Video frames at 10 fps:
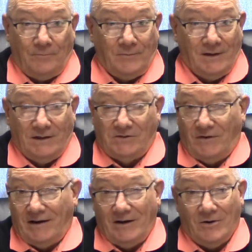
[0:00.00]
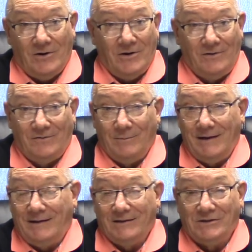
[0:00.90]
it's very hard for
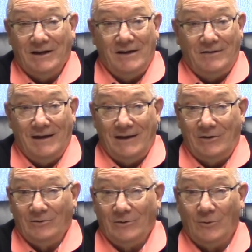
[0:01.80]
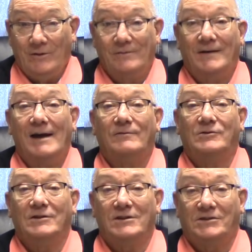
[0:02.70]
me to say thank you, Lord. If I've
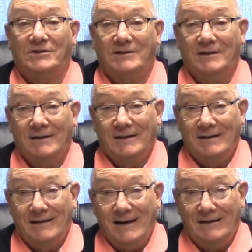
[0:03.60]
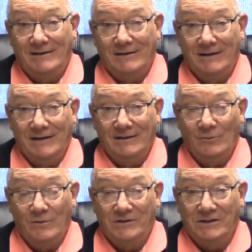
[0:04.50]
just had to deal
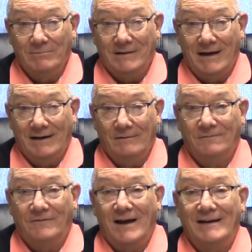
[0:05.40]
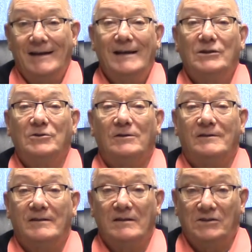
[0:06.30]
with some kind of financial
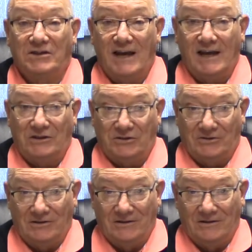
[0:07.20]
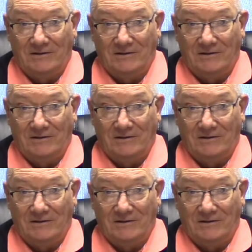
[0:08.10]
disaster,